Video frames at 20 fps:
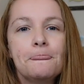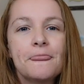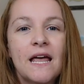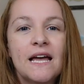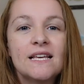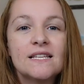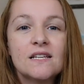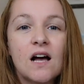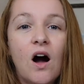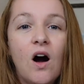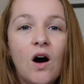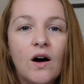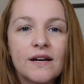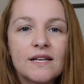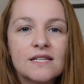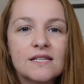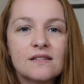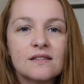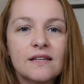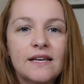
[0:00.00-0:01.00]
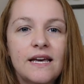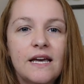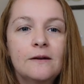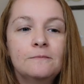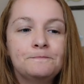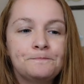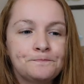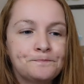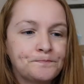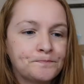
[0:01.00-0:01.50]
is
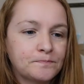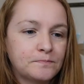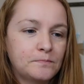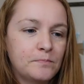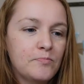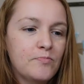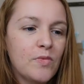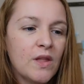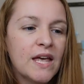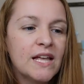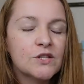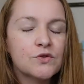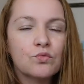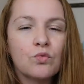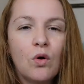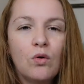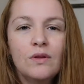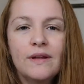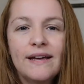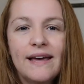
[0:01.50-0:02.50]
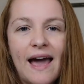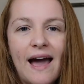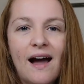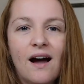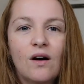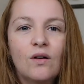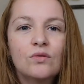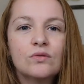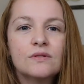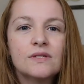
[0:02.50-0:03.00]
honestly, it's rolling
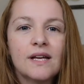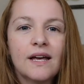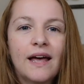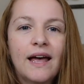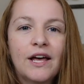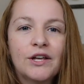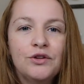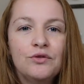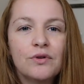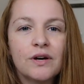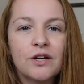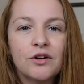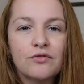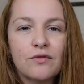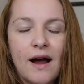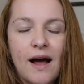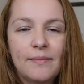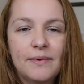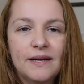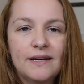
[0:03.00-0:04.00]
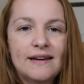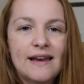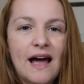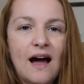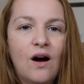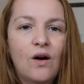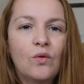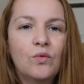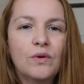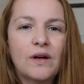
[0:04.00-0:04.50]
out. You can grab it
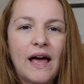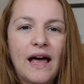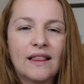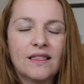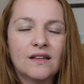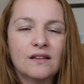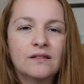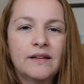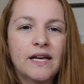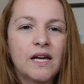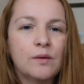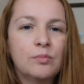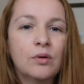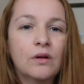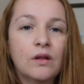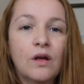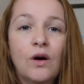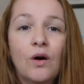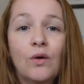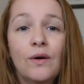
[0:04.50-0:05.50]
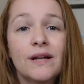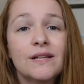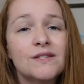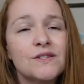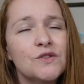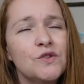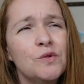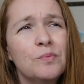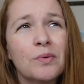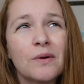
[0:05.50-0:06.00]
now at the link below. It's
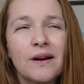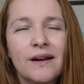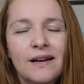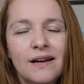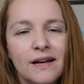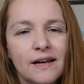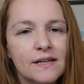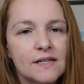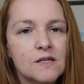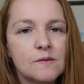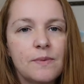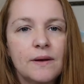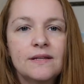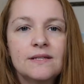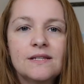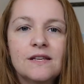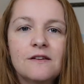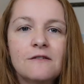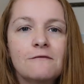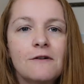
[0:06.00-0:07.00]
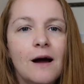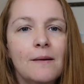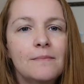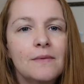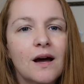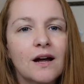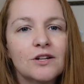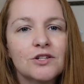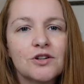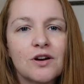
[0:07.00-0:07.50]
super inexpensive. I'm
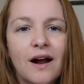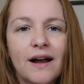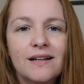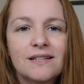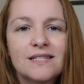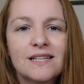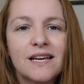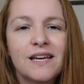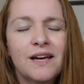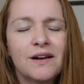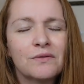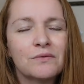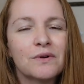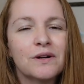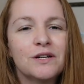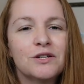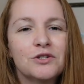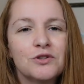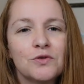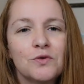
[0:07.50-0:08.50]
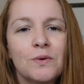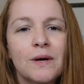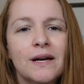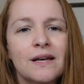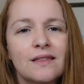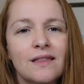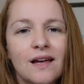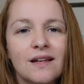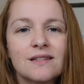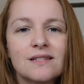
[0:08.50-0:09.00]
not trying to get rich
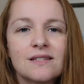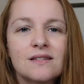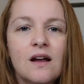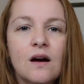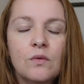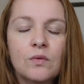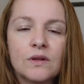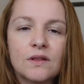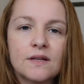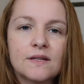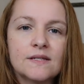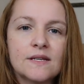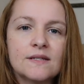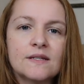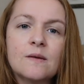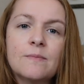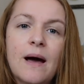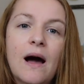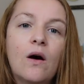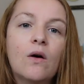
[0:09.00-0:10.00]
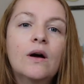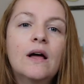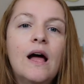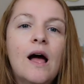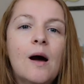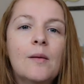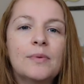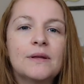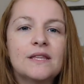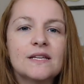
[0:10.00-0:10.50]
quick. That's not what this is about.
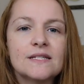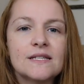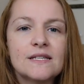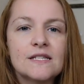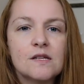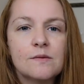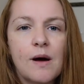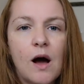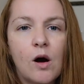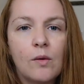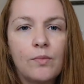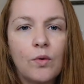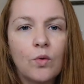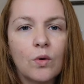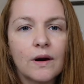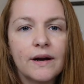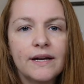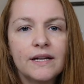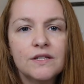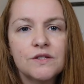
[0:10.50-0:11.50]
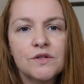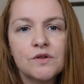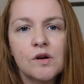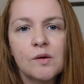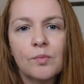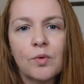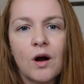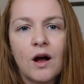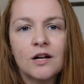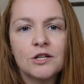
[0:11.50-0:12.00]
But this is about pouring into
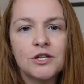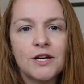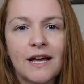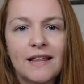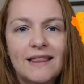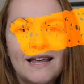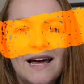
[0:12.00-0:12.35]
a project